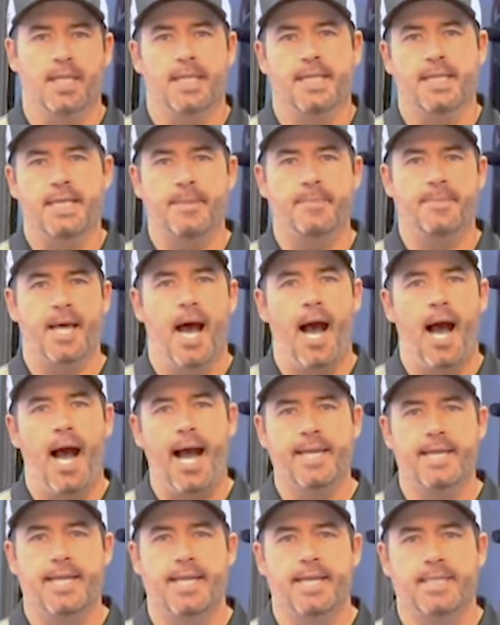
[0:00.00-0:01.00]
to keep the high
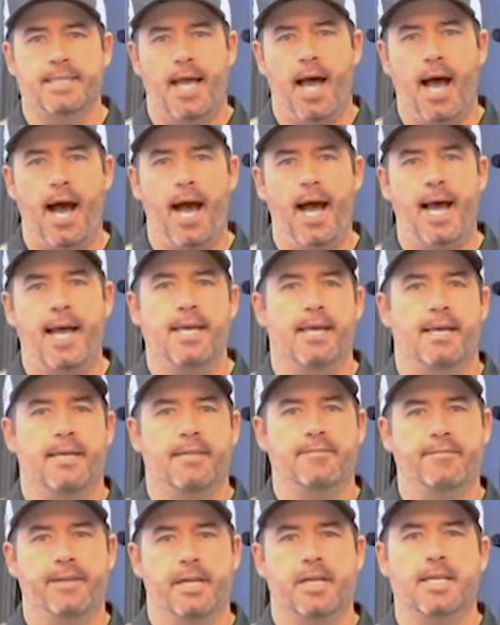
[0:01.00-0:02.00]
days high and
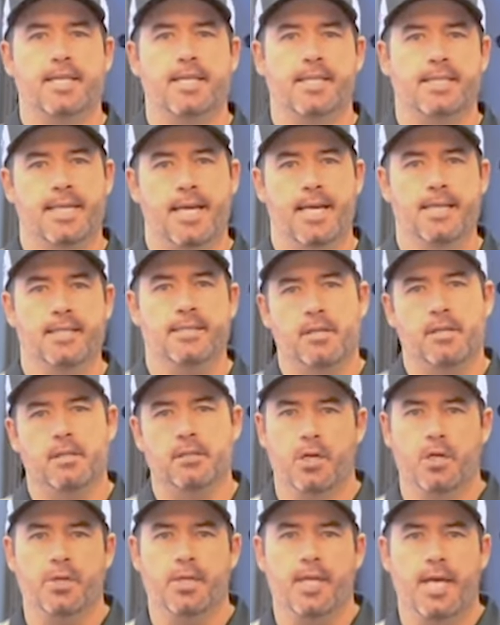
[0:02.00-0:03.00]
very intense,
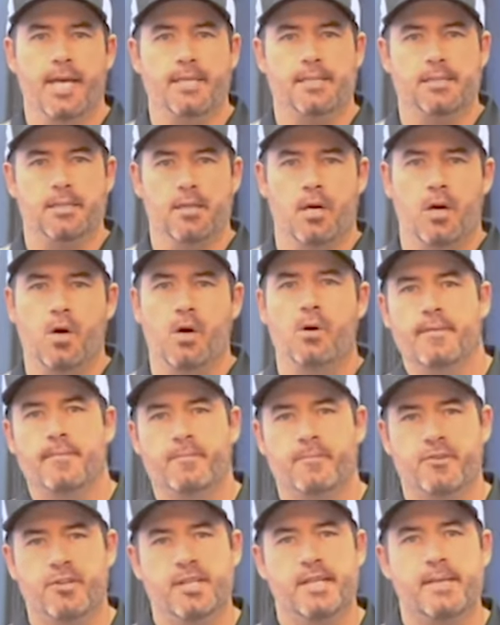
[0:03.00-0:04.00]
low days low,
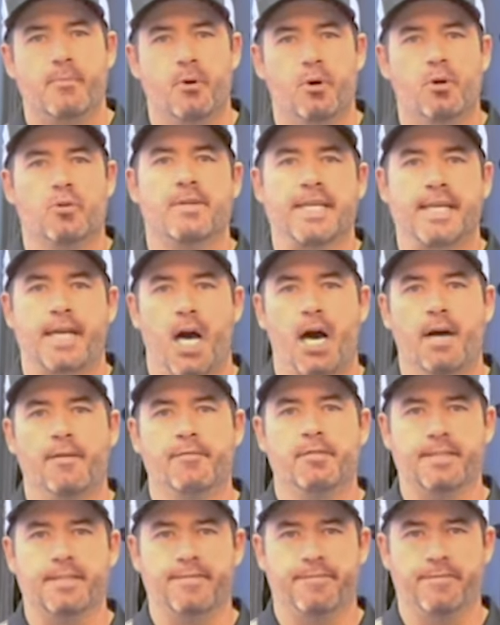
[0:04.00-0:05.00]
really more recovery
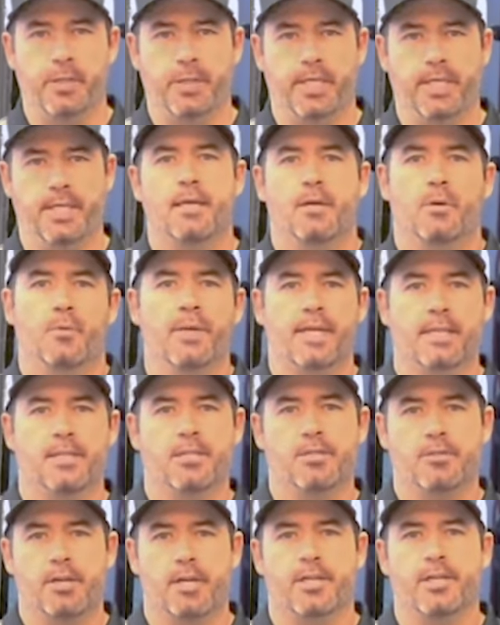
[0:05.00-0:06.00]
focused. We can
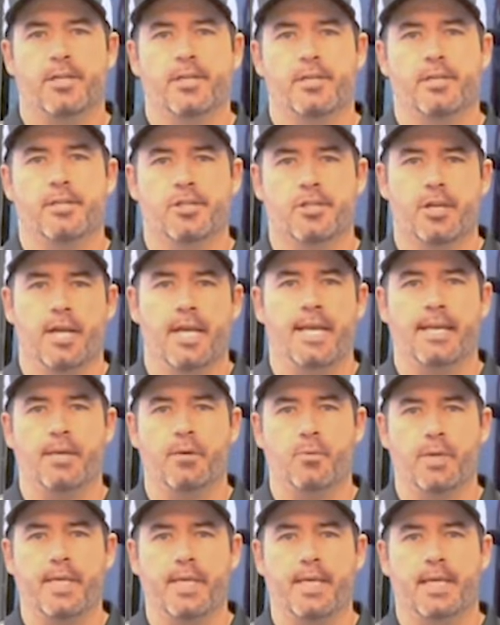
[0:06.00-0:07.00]
structure your training
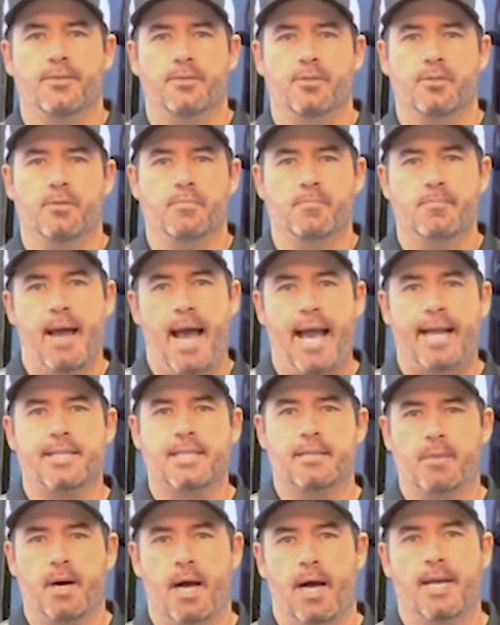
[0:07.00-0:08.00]
week to
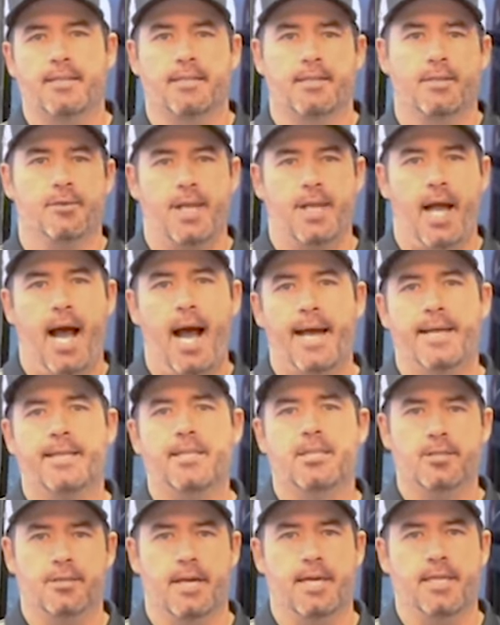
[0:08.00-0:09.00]
maximize those high
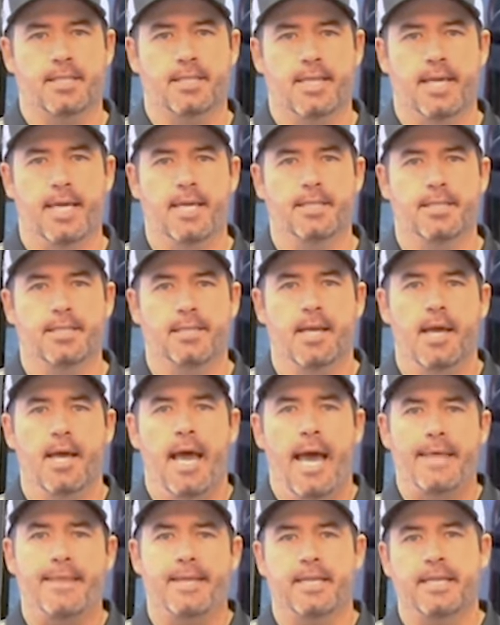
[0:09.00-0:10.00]
stress days and
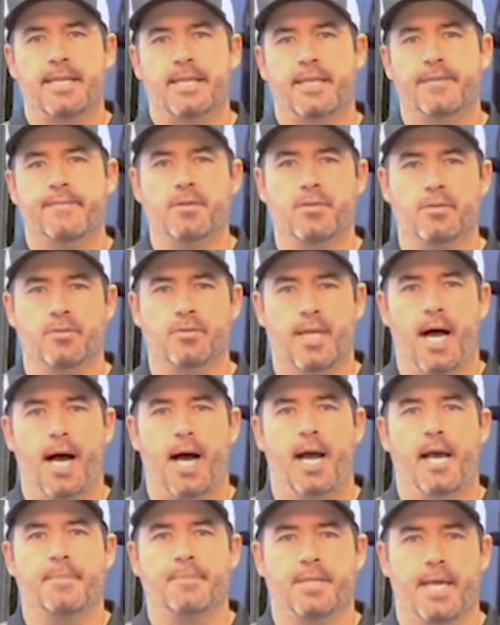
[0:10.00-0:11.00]
then give you
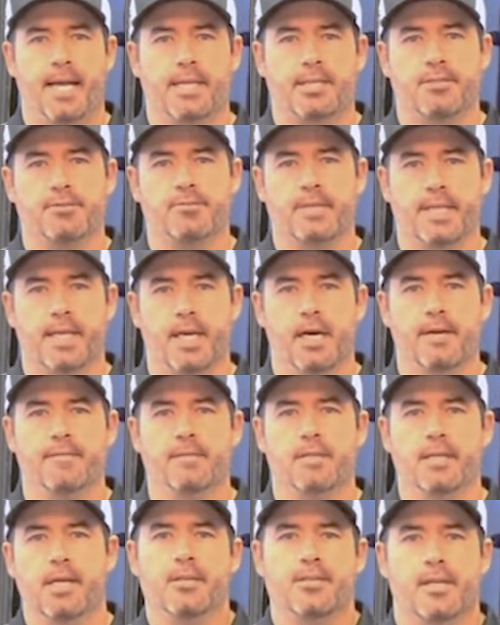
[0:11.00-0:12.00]
time to actually recover
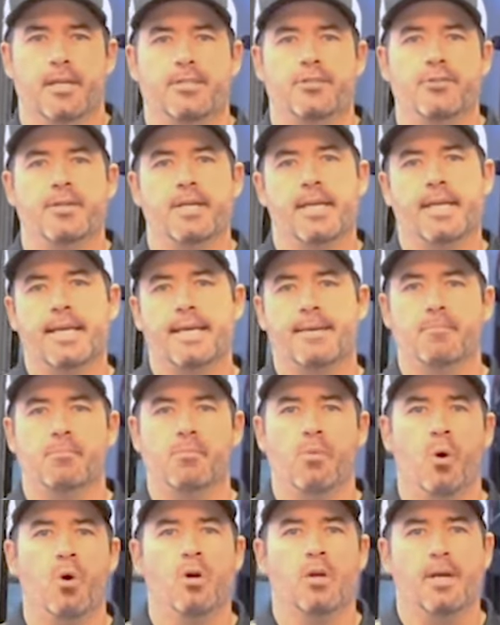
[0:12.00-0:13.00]
so that you can get
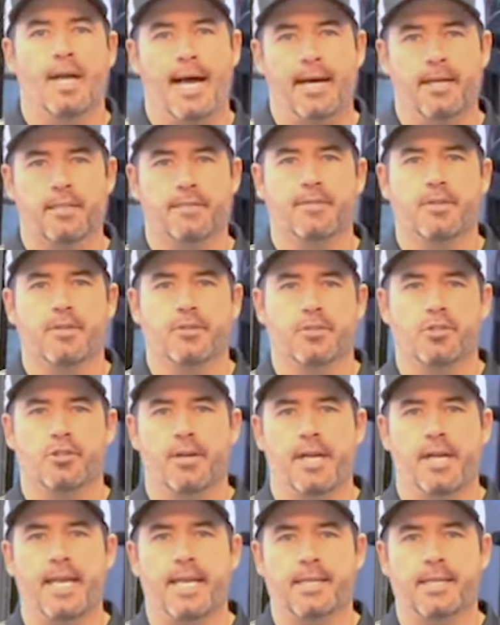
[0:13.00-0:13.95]
more out of those training